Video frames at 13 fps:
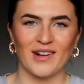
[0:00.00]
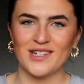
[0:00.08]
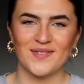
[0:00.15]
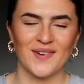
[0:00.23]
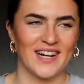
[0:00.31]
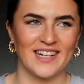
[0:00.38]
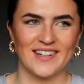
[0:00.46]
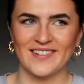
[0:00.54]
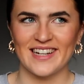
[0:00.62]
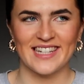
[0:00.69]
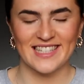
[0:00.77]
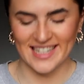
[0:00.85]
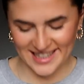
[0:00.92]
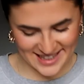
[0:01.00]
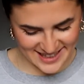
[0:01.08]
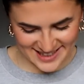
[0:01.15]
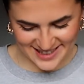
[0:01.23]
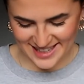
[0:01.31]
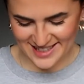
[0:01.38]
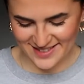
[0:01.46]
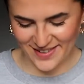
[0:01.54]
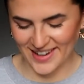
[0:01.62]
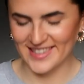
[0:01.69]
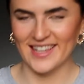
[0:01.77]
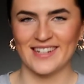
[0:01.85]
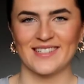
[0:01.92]
much fun in Grease, and this
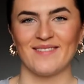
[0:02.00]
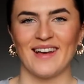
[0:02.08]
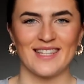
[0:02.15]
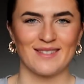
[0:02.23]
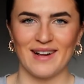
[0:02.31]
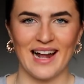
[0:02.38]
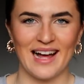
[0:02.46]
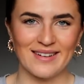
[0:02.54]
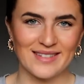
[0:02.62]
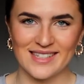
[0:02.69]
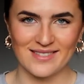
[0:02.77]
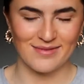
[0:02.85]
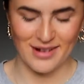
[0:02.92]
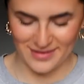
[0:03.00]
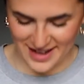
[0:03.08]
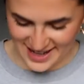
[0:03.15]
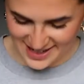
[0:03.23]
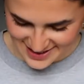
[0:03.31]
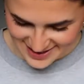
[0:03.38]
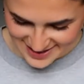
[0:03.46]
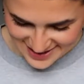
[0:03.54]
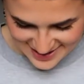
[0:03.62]
photo just makes me laugh because of my face.